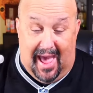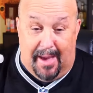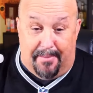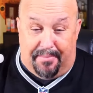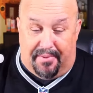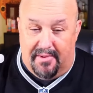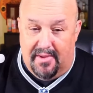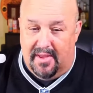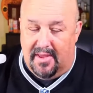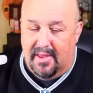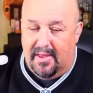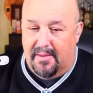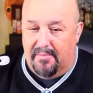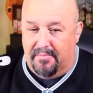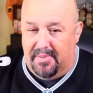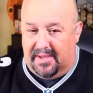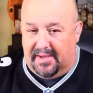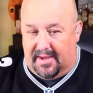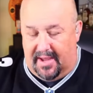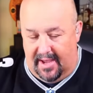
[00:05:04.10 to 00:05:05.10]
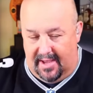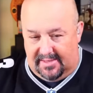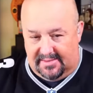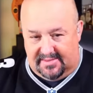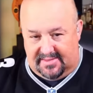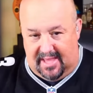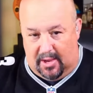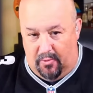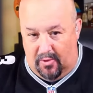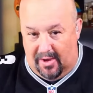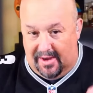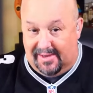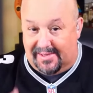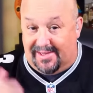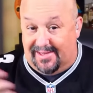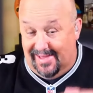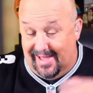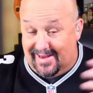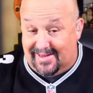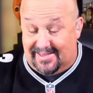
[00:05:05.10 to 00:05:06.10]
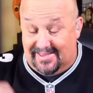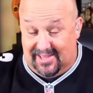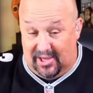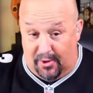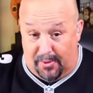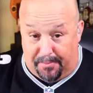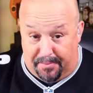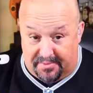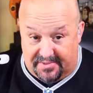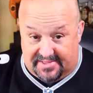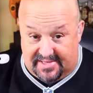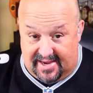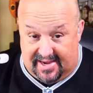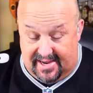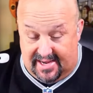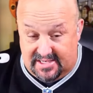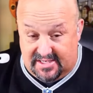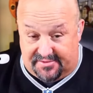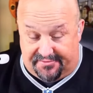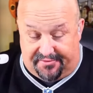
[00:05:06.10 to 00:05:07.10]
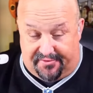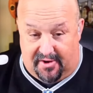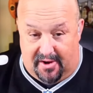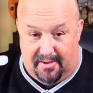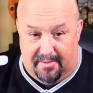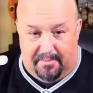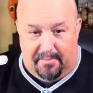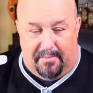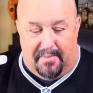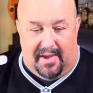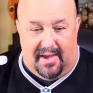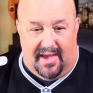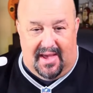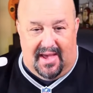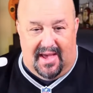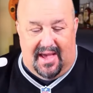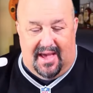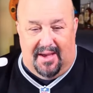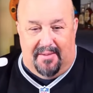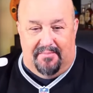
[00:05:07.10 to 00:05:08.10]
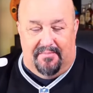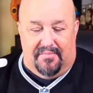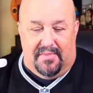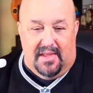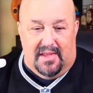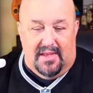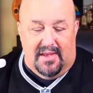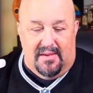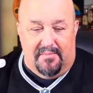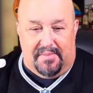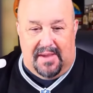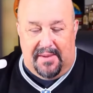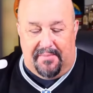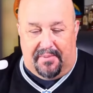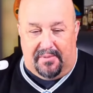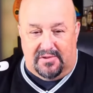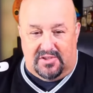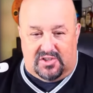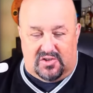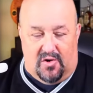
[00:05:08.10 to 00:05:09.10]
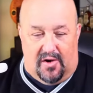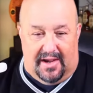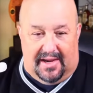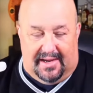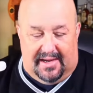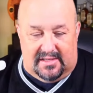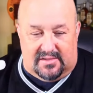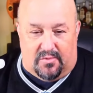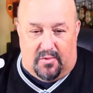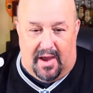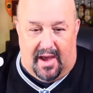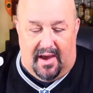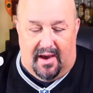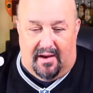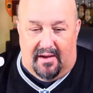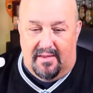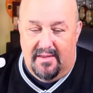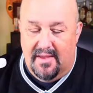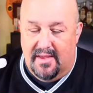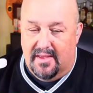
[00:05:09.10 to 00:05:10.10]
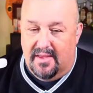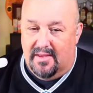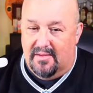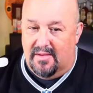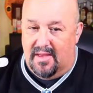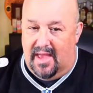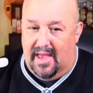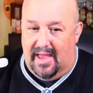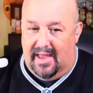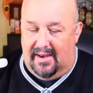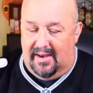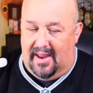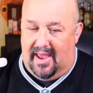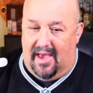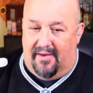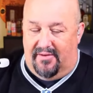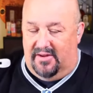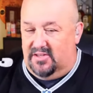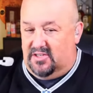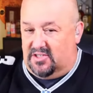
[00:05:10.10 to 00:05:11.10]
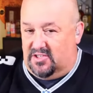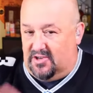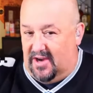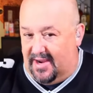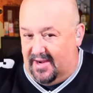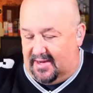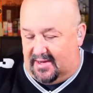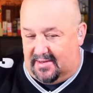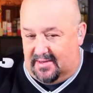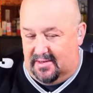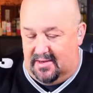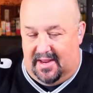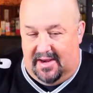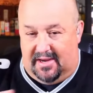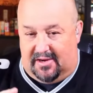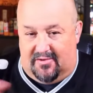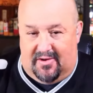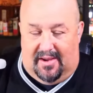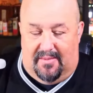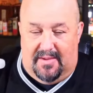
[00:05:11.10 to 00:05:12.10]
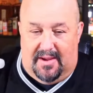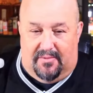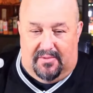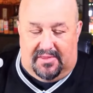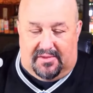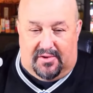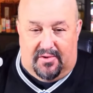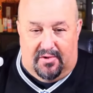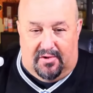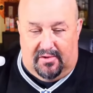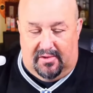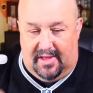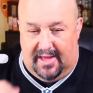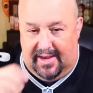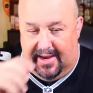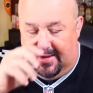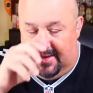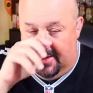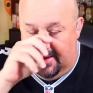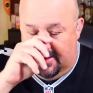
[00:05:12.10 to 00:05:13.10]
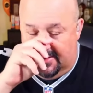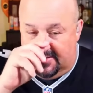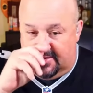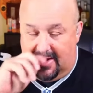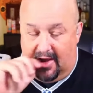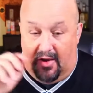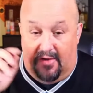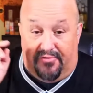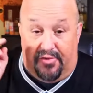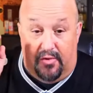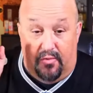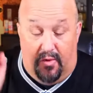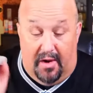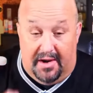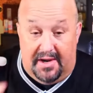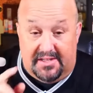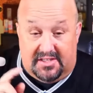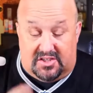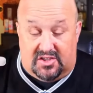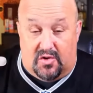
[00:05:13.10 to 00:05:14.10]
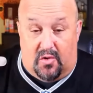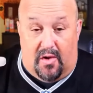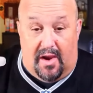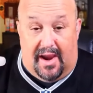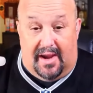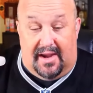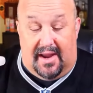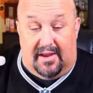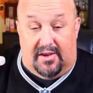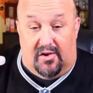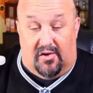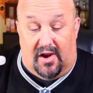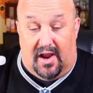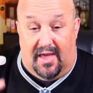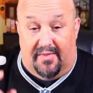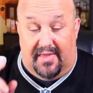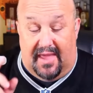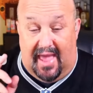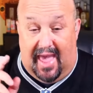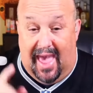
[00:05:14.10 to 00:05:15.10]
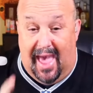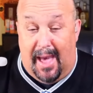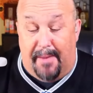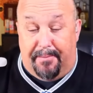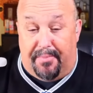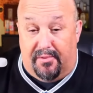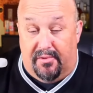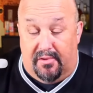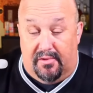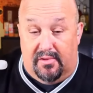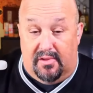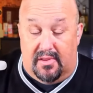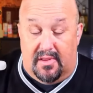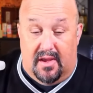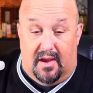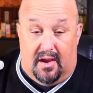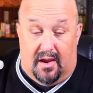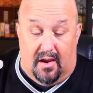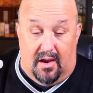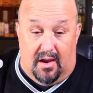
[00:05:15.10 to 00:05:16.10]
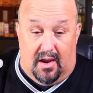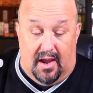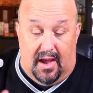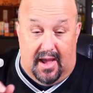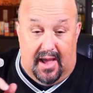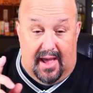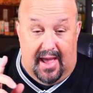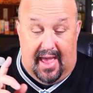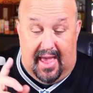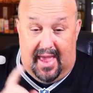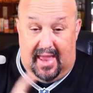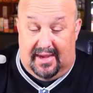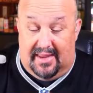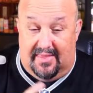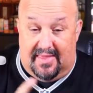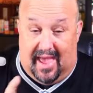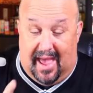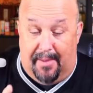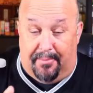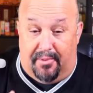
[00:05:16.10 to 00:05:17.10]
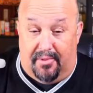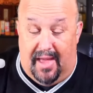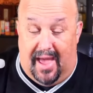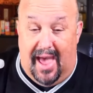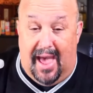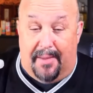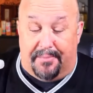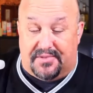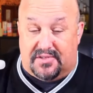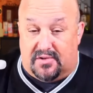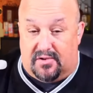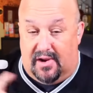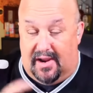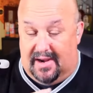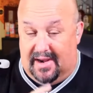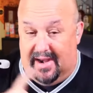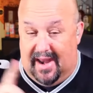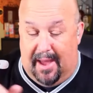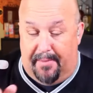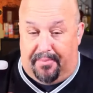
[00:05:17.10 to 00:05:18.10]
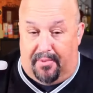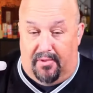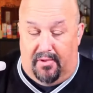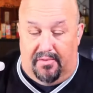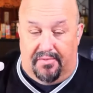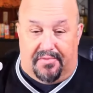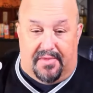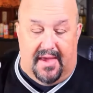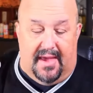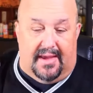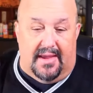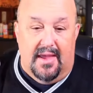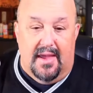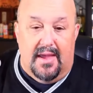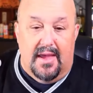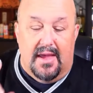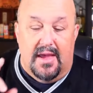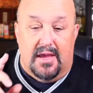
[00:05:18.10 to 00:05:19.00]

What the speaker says: app because they want to collect their percentage from people joining as well, and haven't struck an agreement with Google on it. So if you want to join and you're on the Apple, any of the Apple apps or on an Apple thing,